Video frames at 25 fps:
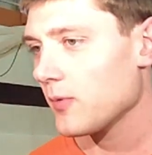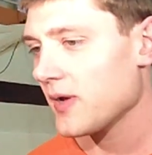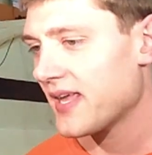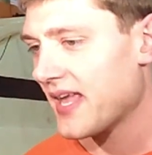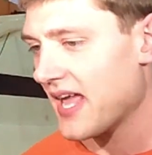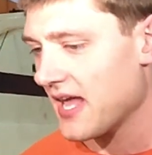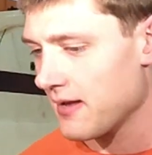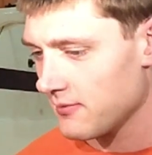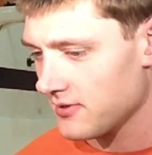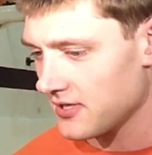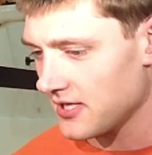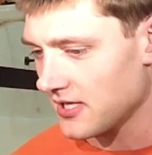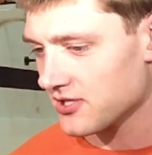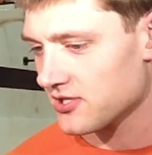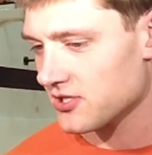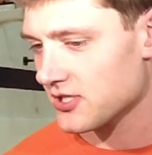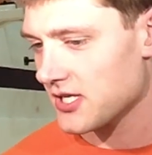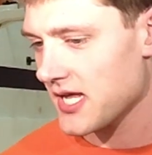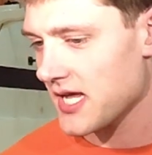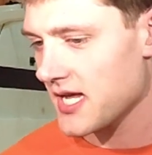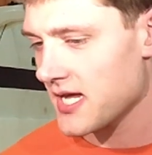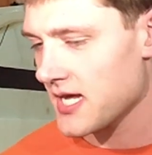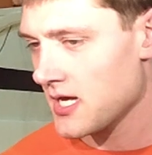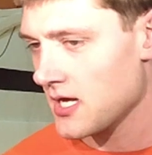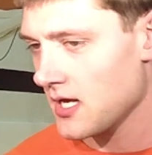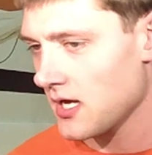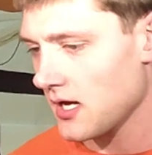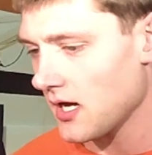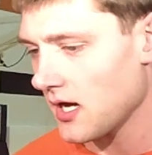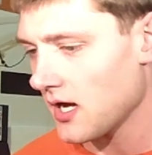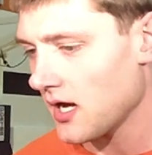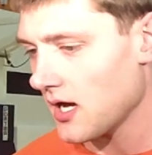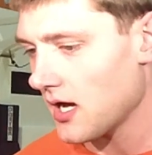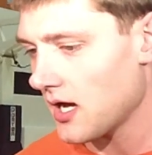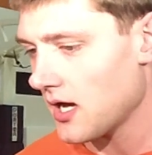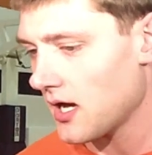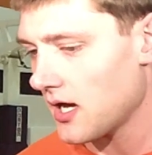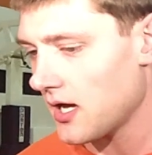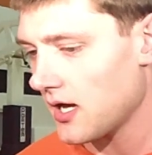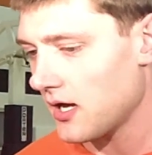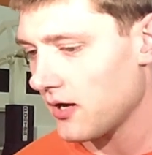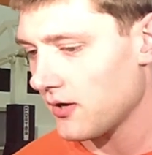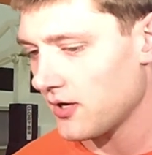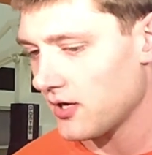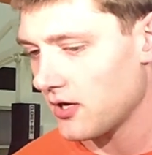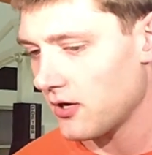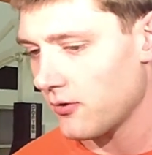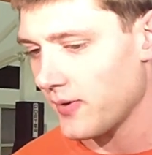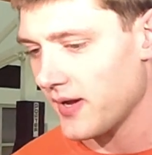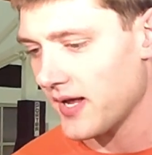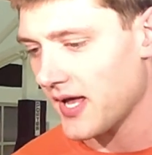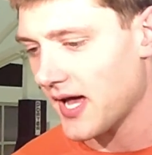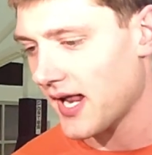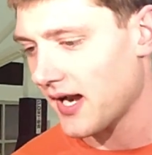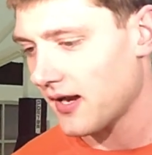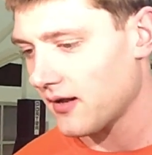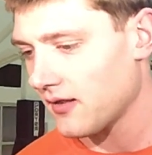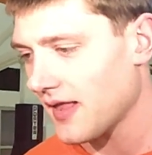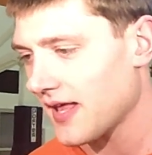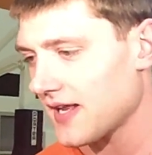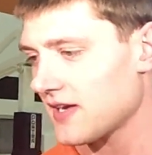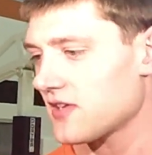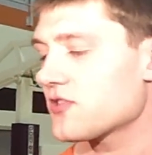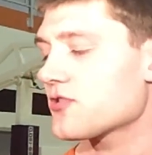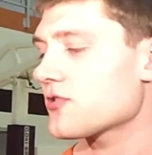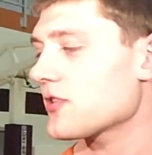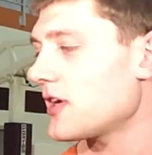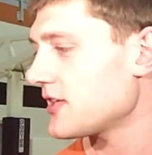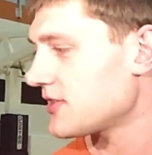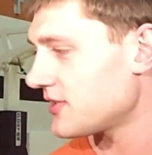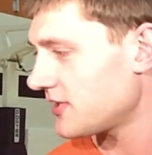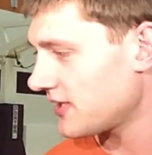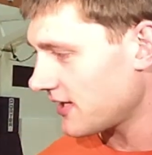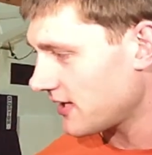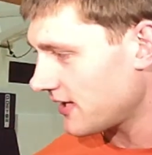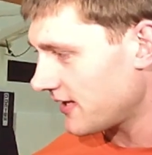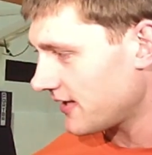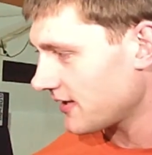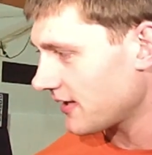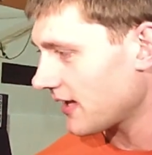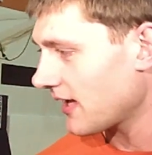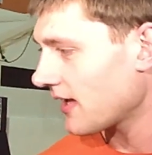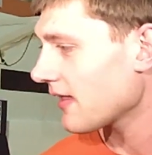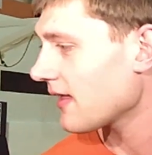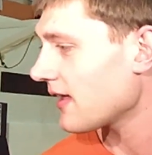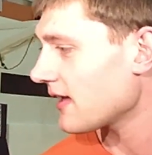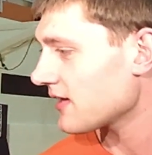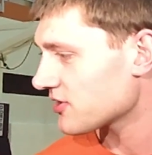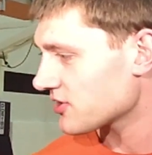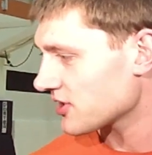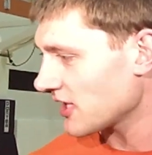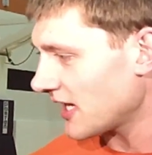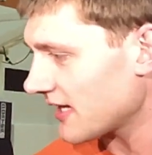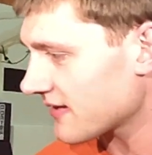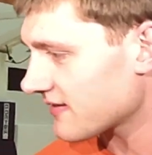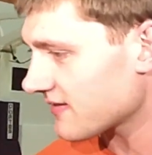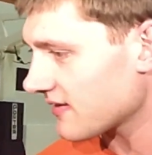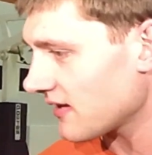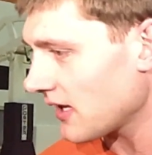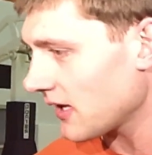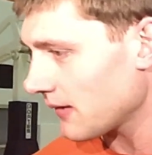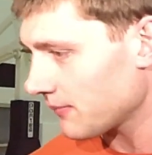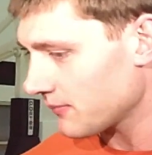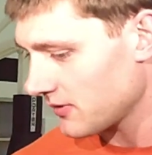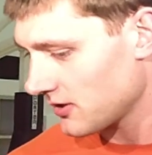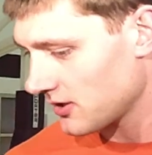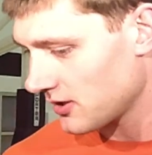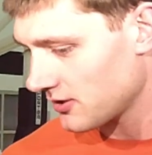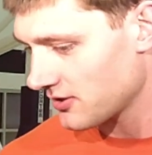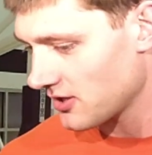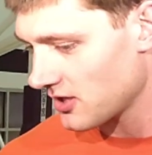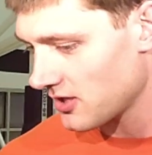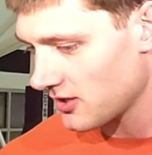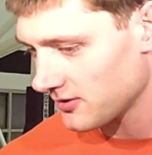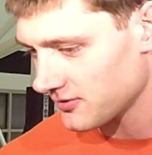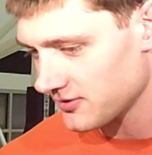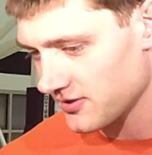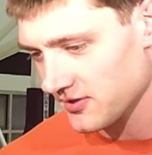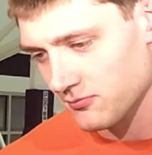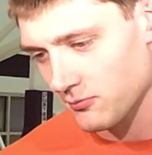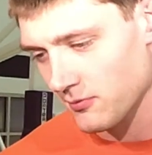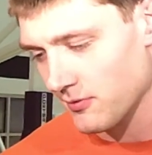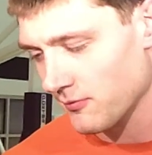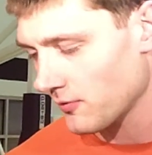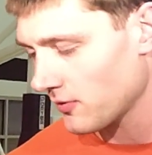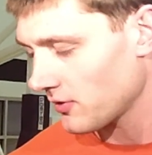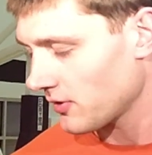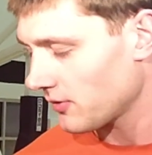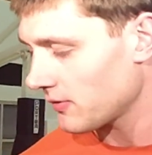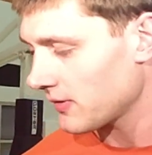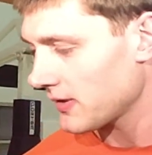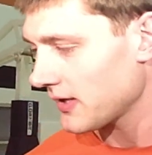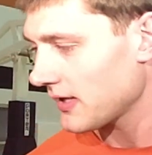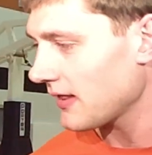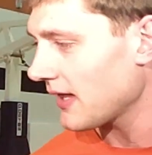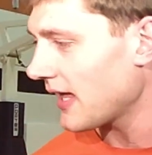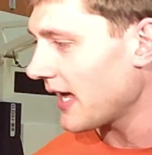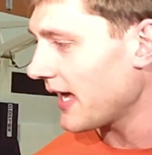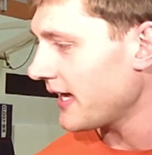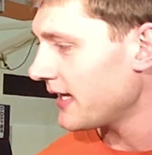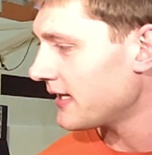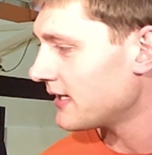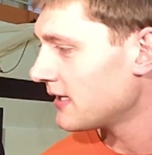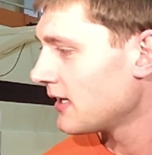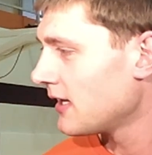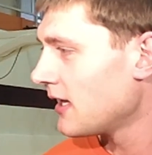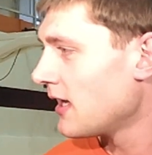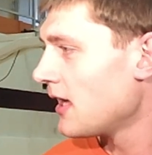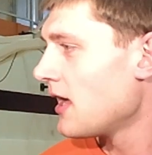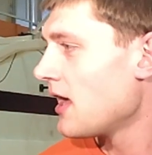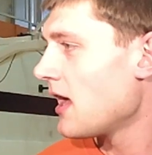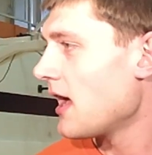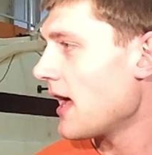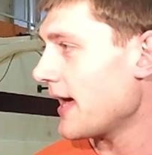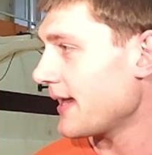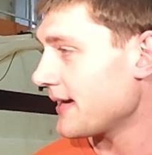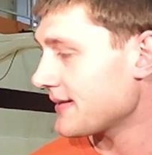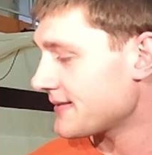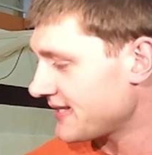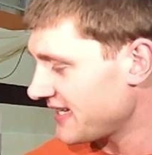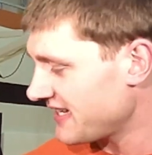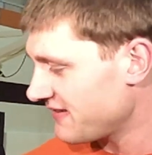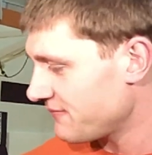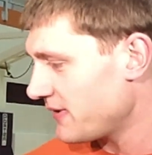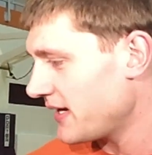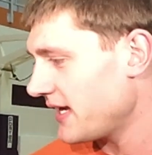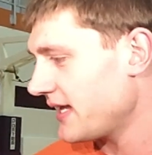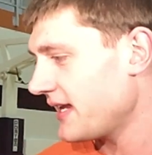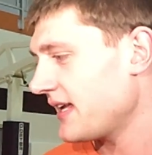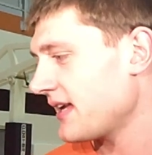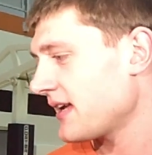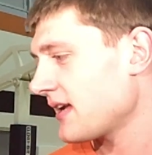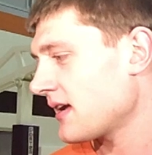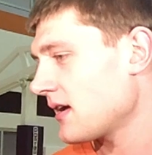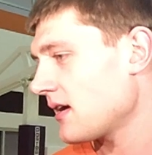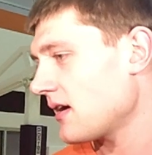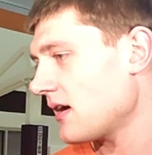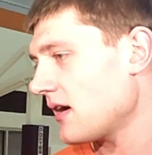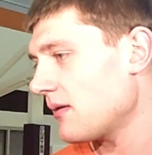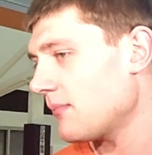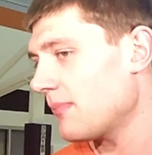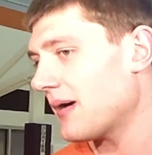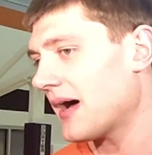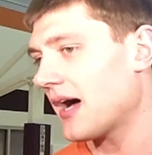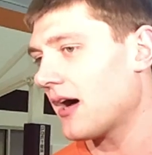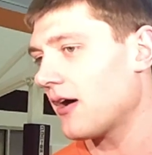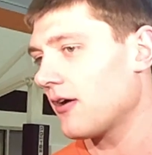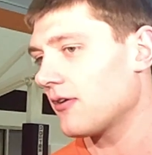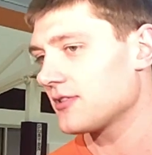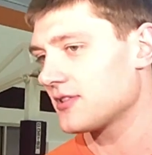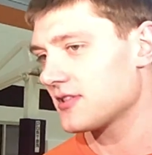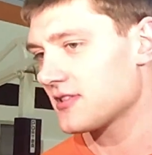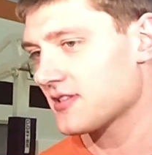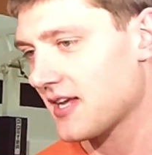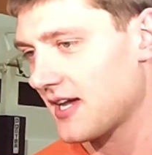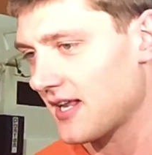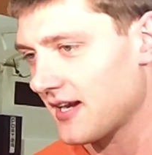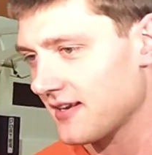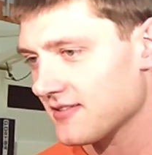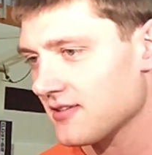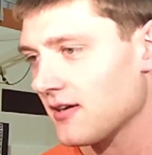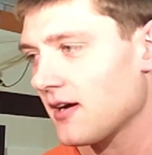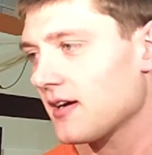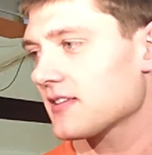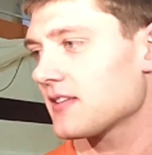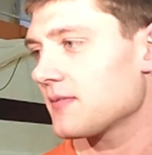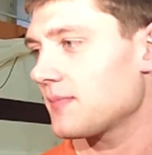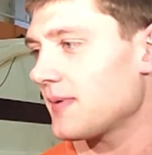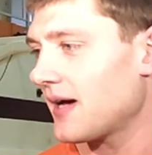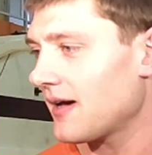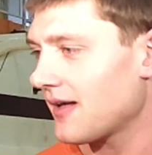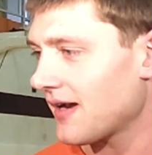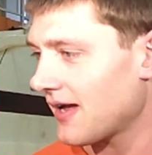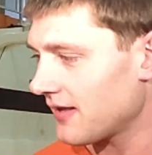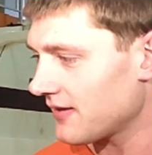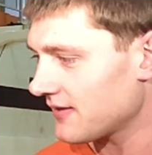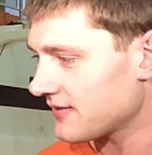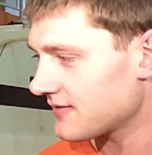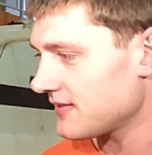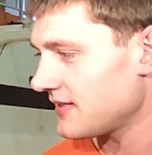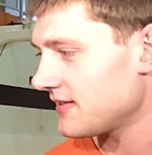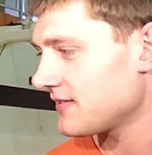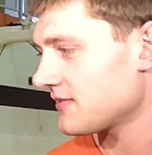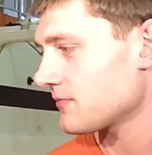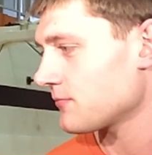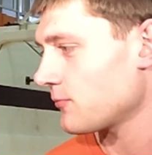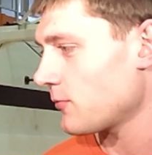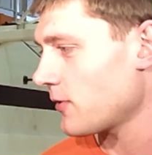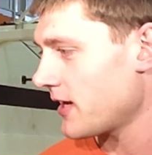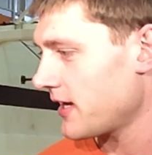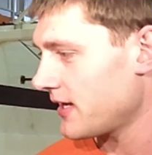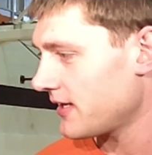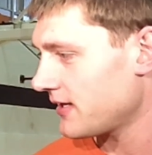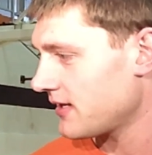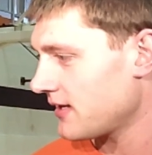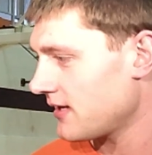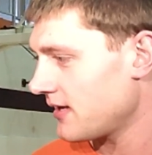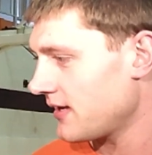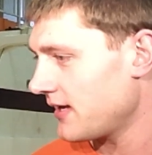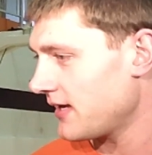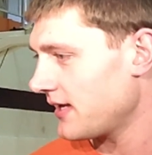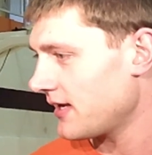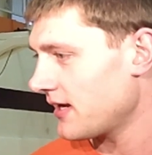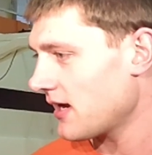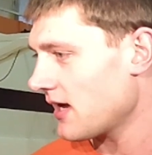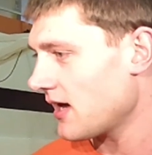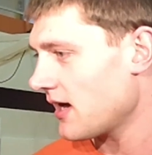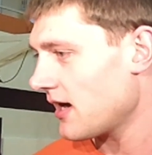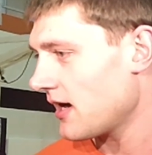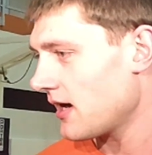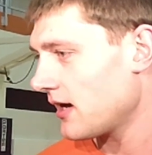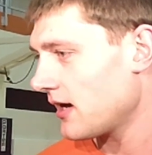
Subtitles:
We came in yesterday. We got a lot of stretching in, a lot of shots up. Just went really, really light. Had a team meeting about, just kind of talked about how the season went and